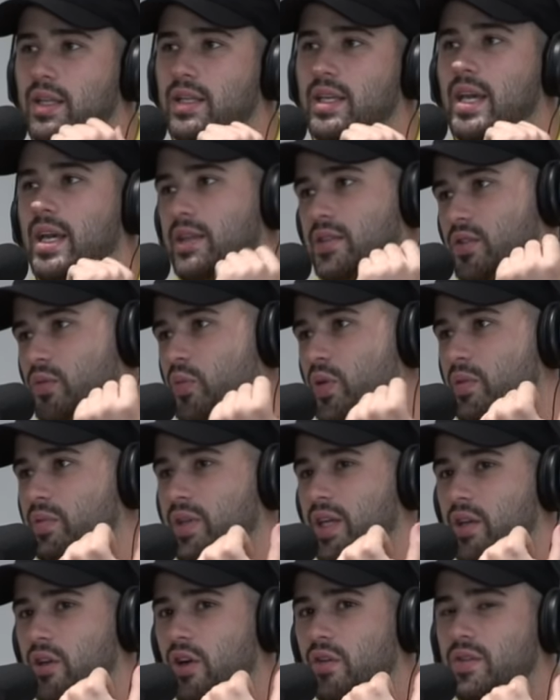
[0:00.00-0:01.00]
Yeah, so people
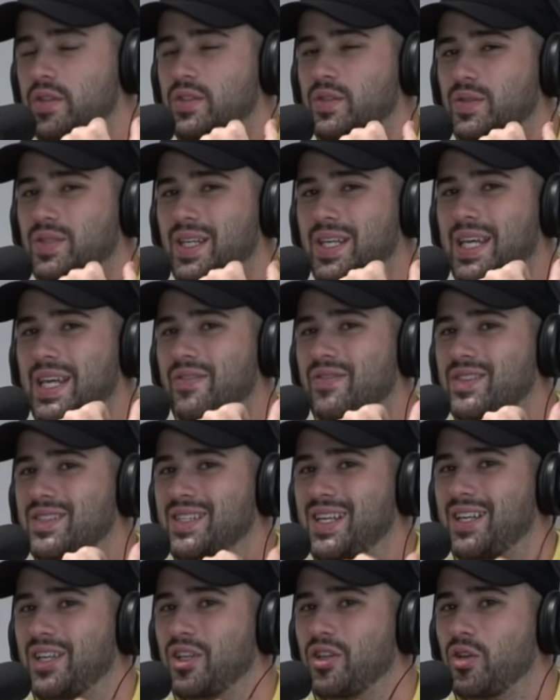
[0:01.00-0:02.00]
get nervous. So it's like if it's
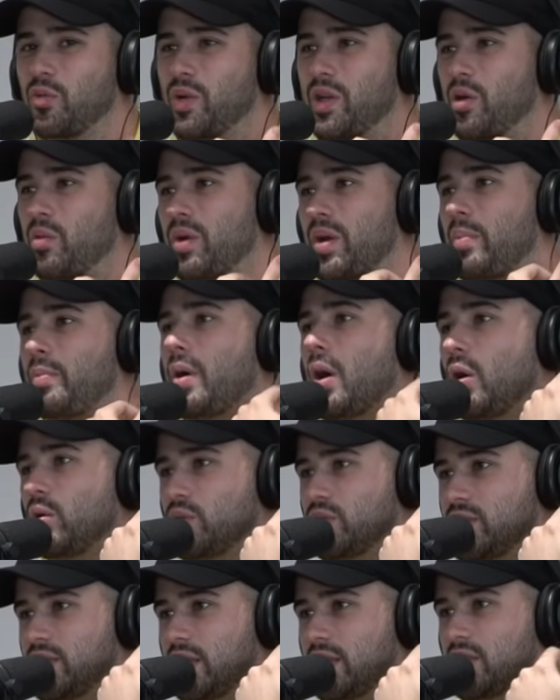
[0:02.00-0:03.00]
not good, we don't want to
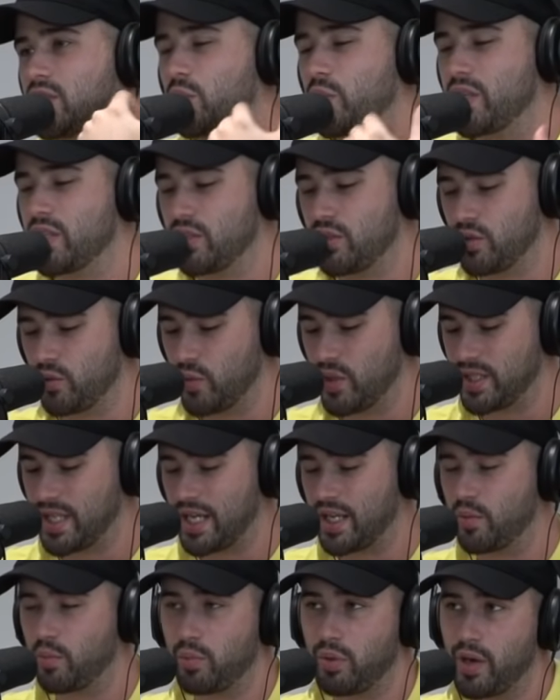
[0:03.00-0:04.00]
post it. So we yeah. we
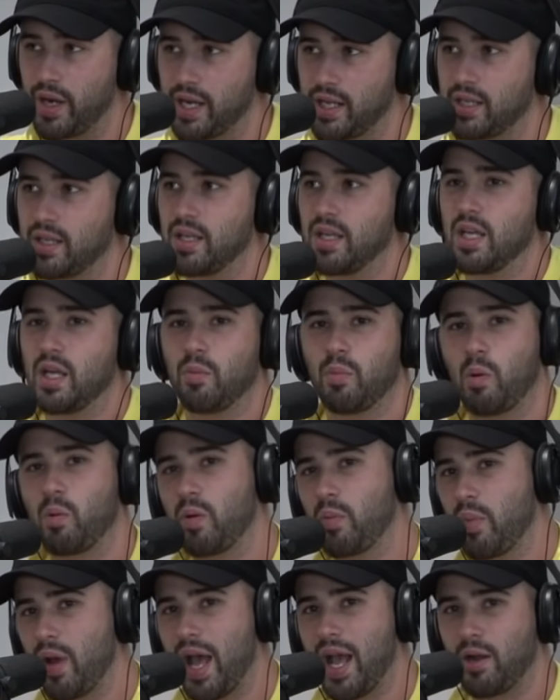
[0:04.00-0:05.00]
take a break, but
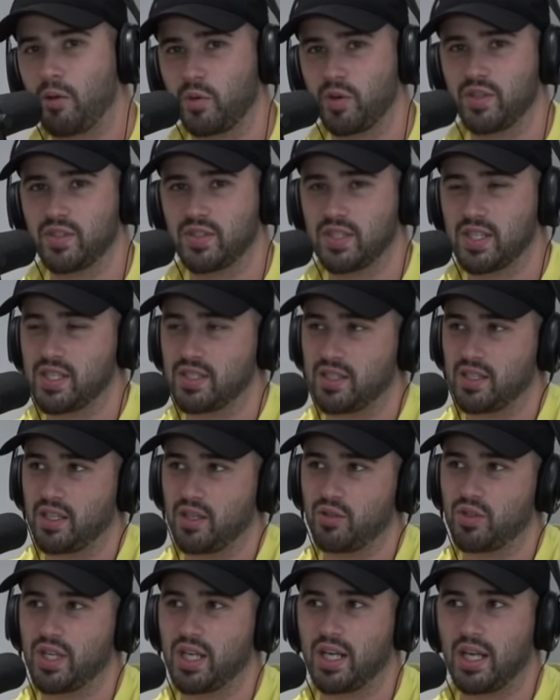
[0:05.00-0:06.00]
we're back. We're in season. Go
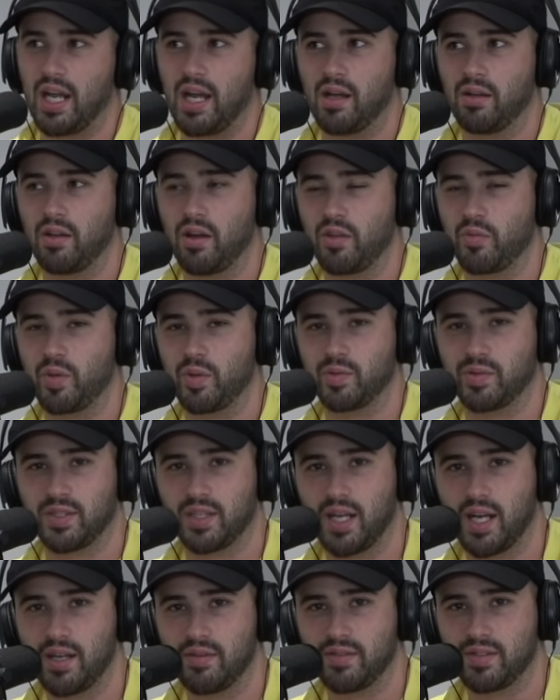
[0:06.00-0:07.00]
check it out. Other People's
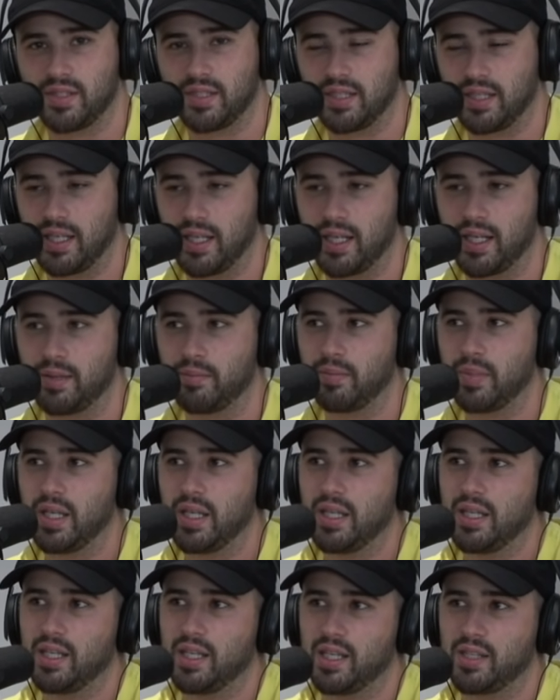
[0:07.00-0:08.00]
Lives. That's um, nice.
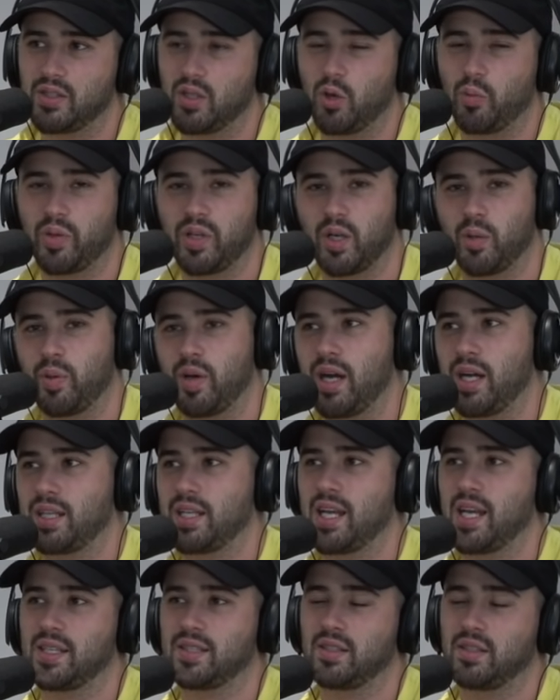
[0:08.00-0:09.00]
It's O P L
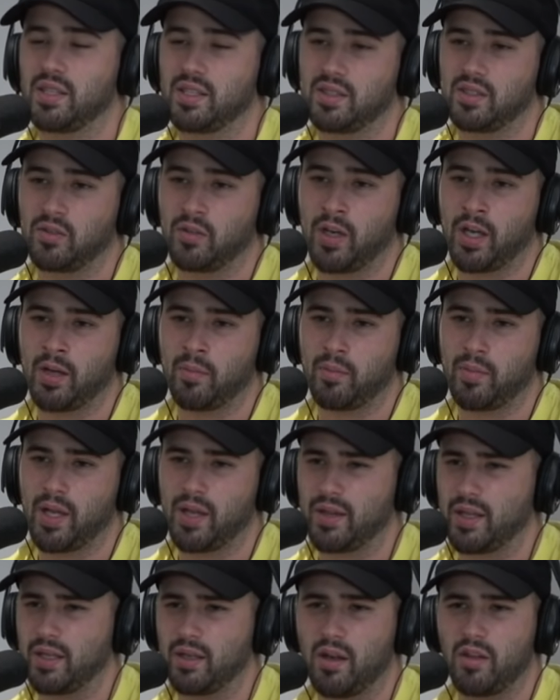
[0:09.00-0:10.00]
Podcast on Instagram,
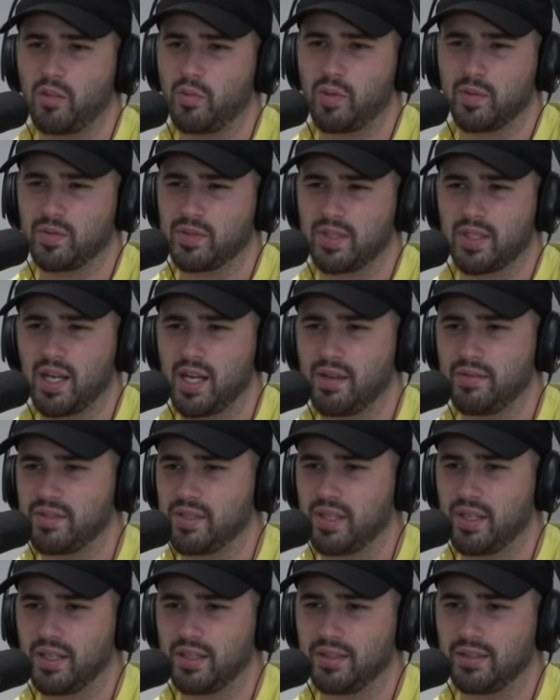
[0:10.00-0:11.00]
and then Other People's Lives
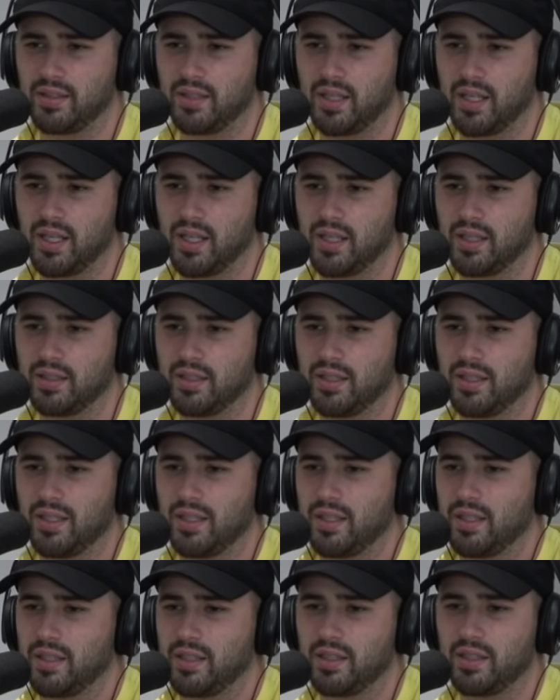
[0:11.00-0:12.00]
on uh,
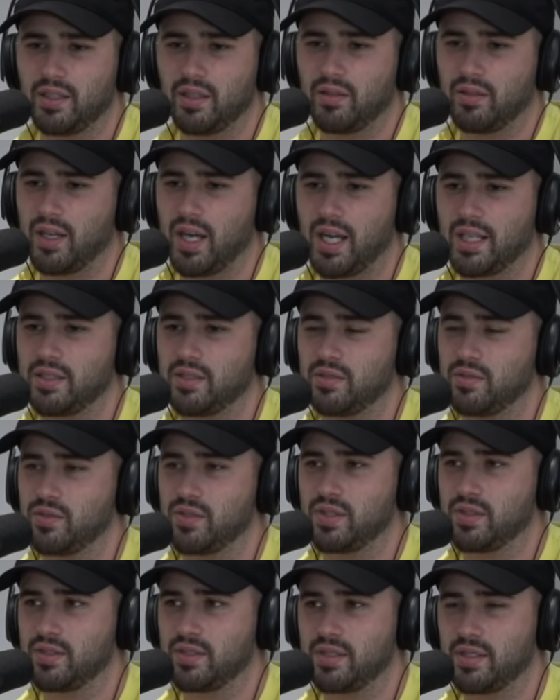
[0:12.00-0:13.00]
you know, iTunes
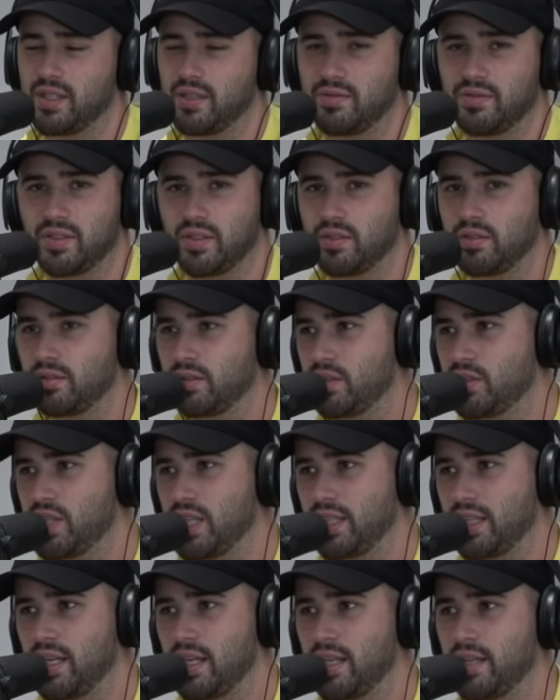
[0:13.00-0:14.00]
yeah. and stuff. So go
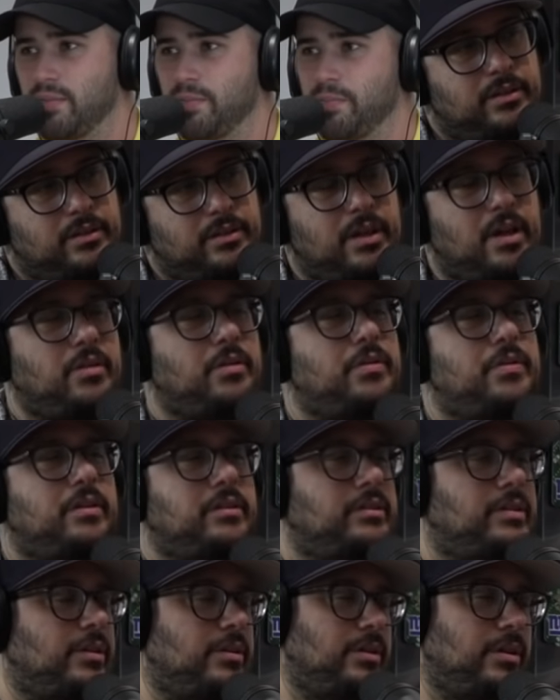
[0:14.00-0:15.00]
check that out. the other thing
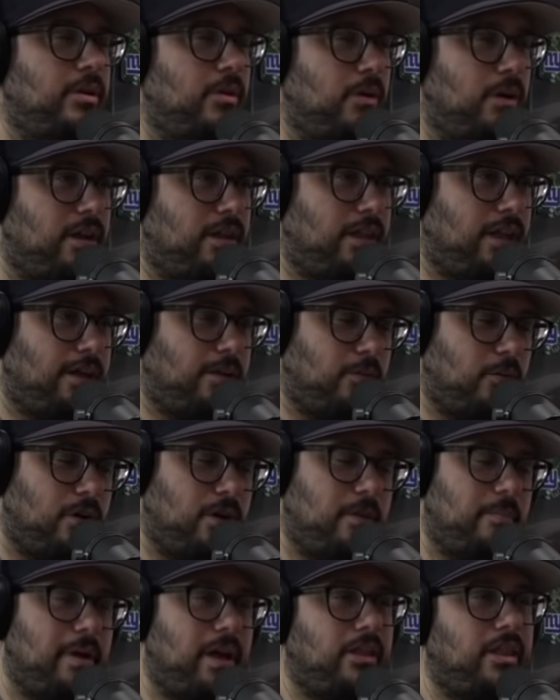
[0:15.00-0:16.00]
too, you don't want to like worry
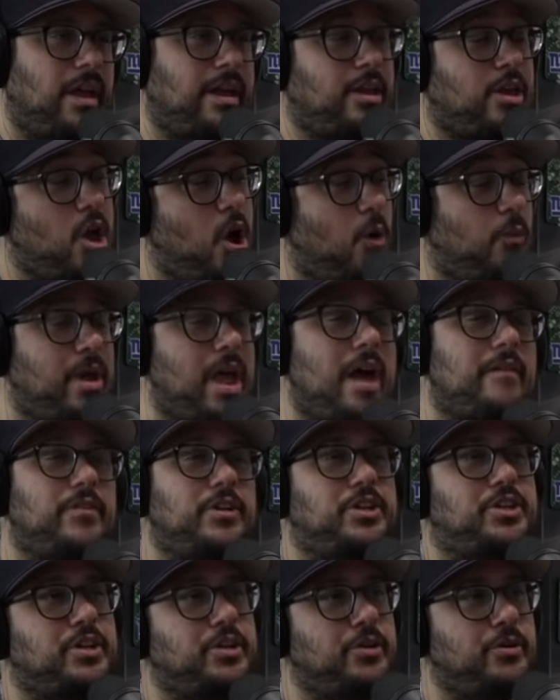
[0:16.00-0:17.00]
about like, yo, we have a
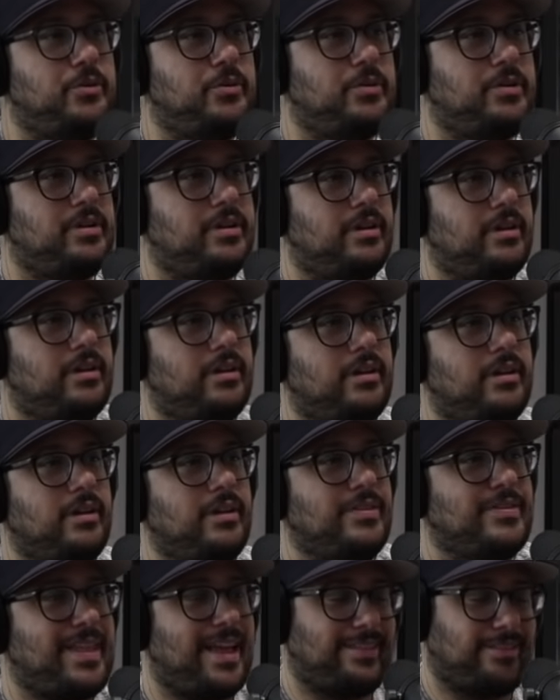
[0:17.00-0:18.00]
dude
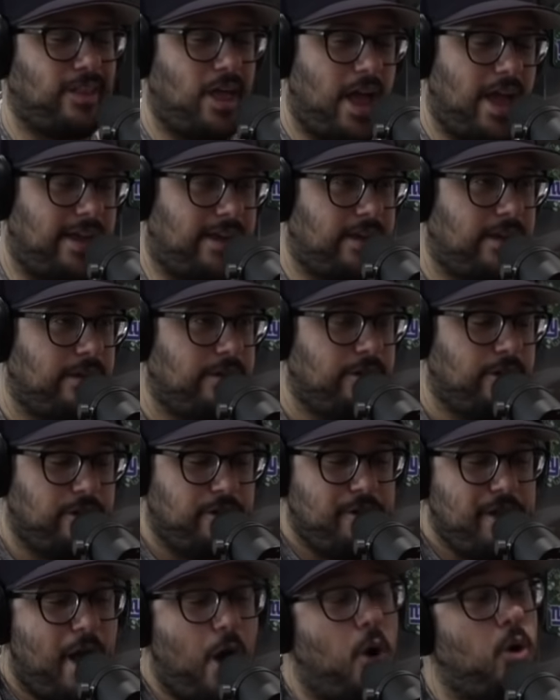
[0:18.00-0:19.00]
that like
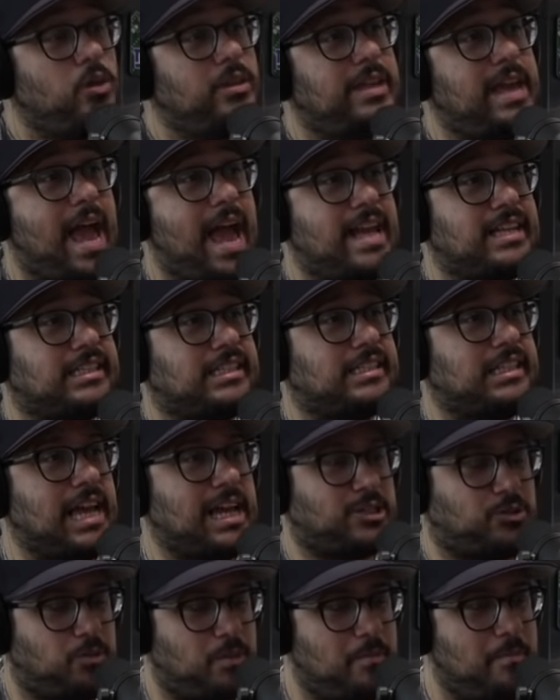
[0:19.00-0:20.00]
only has
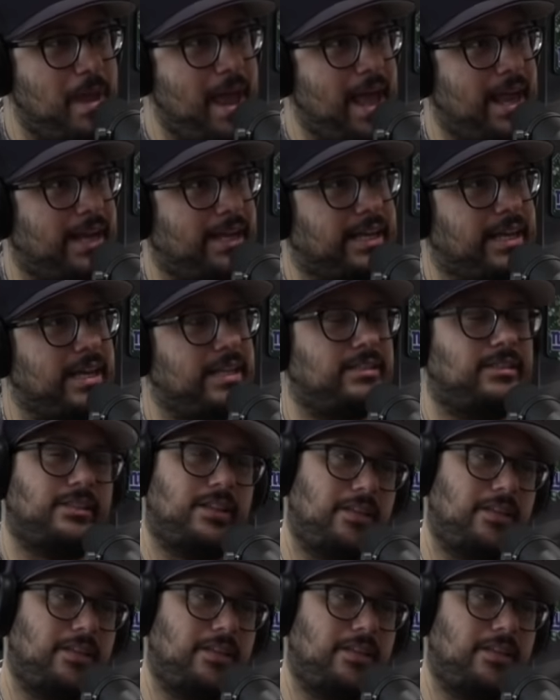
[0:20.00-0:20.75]
sex with mannequins.